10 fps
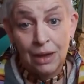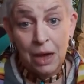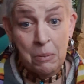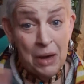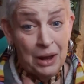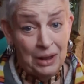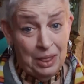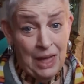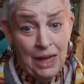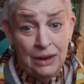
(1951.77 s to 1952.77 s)
about a
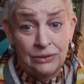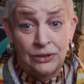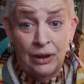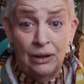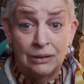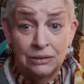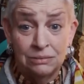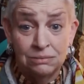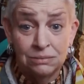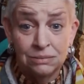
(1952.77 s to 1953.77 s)
lot of junk,
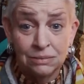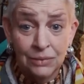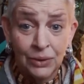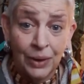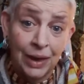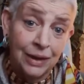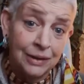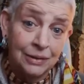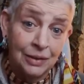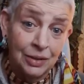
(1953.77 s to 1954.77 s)
okay?